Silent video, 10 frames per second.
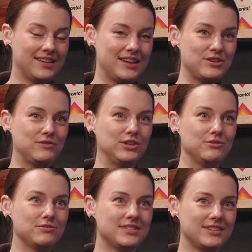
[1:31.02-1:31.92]
And you have to
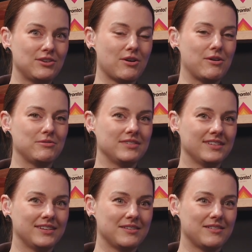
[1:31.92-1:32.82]
use your own
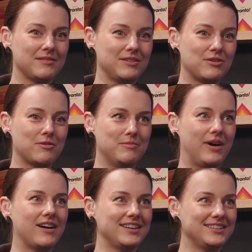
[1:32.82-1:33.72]

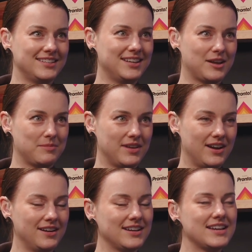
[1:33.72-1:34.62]
body to get up
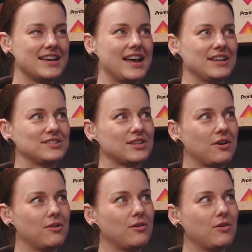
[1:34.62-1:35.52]
there. Mm-hmm. And
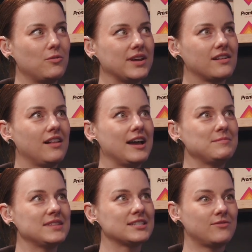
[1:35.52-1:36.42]
so we climbed
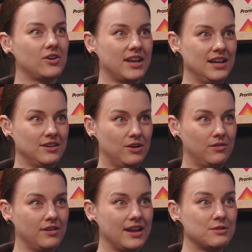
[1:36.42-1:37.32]
this volcano,
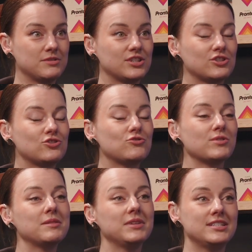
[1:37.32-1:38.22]
and it was
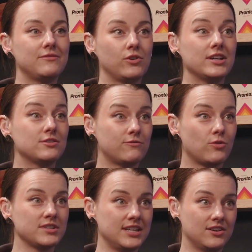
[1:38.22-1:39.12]
extremely difficult. It's a
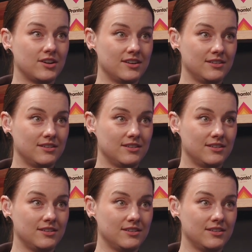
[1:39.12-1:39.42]
14er.